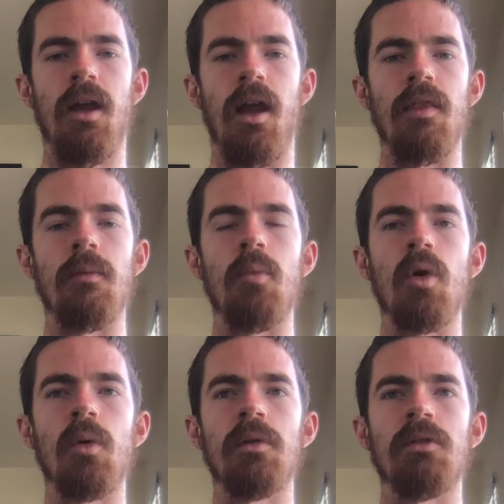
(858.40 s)
And the
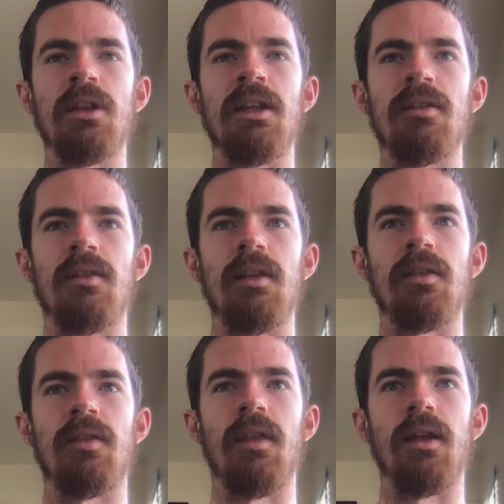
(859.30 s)
more we release
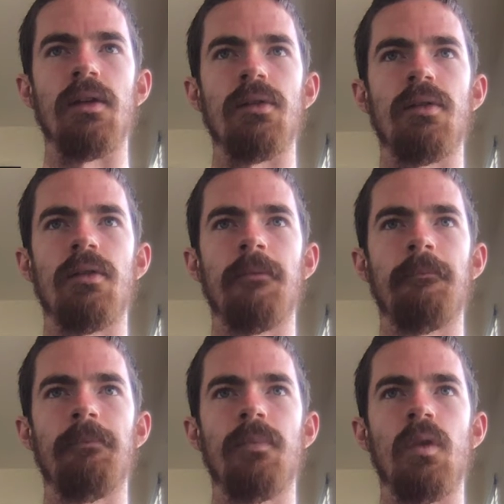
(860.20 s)
these things,
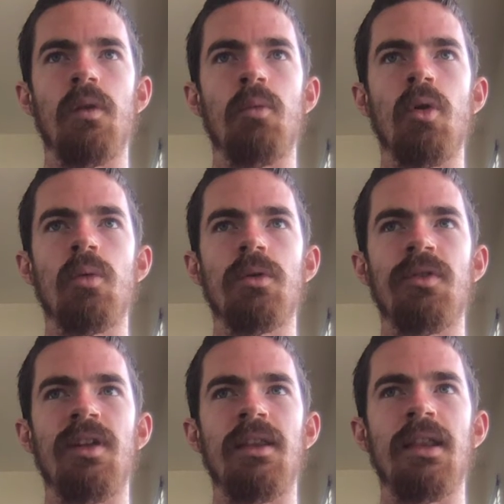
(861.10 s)
the more we'll
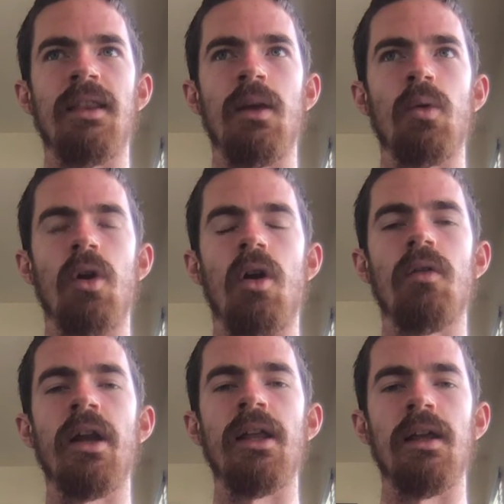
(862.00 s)
see that they were
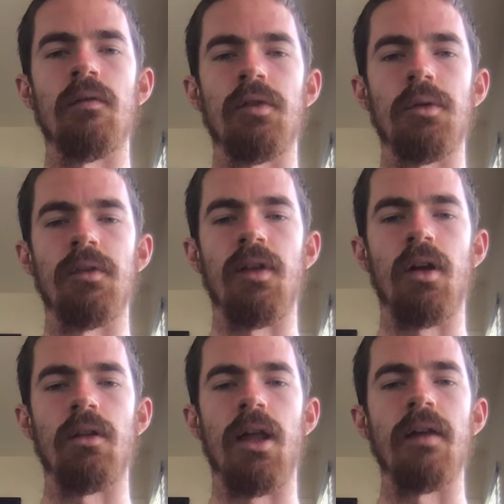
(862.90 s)
already influencing
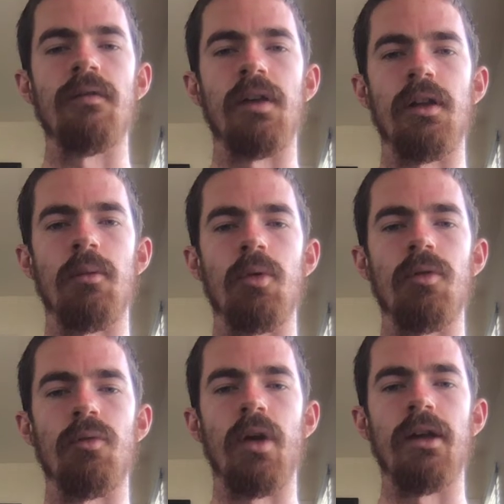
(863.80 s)
our life in a number
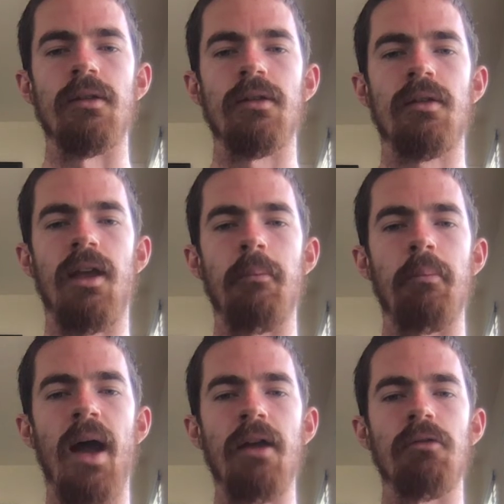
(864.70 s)
of ways. And
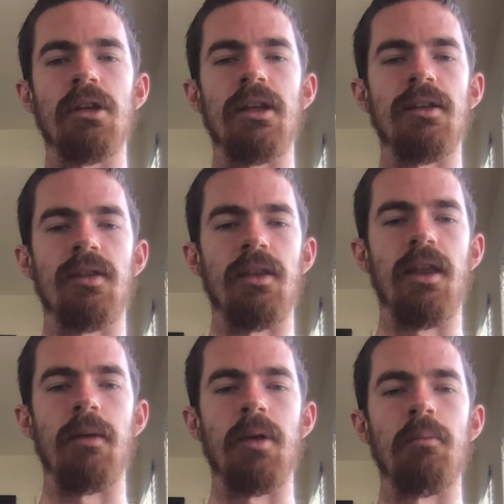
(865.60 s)
by releasing
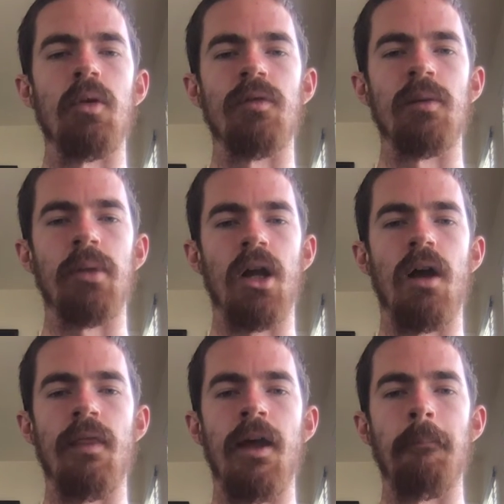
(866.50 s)
them and moving
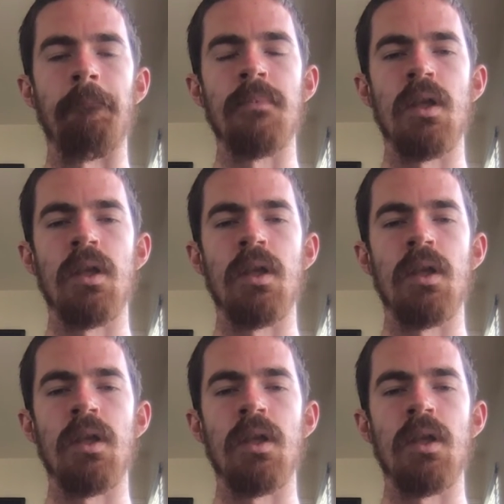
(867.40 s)
beyond them,